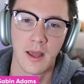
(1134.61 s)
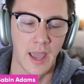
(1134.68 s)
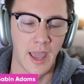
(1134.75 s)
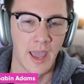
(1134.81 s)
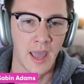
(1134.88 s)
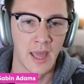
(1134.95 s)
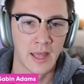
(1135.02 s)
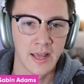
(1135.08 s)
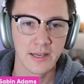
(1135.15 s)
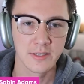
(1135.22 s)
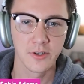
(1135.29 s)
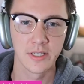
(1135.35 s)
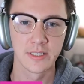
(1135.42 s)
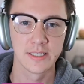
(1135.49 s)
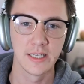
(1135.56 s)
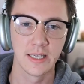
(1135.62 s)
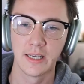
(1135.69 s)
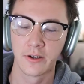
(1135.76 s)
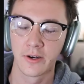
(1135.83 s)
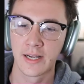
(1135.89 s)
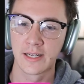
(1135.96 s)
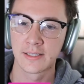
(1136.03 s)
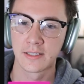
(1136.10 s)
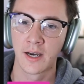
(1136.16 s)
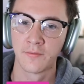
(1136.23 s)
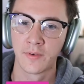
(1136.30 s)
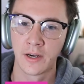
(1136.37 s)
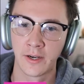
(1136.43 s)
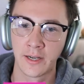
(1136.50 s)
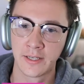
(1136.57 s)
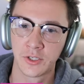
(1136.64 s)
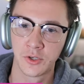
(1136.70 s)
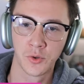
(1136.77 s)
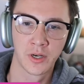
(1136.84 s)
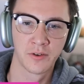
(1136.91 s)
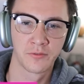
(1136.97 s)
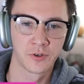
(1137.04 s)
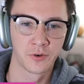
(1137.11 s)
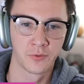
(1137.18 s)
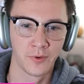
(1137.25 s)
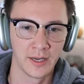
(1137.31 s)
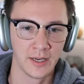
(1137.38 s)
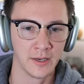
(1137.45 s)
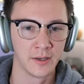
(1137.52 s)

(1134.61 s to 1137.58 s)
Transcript: And as you can see here, it's not very intuitive to read.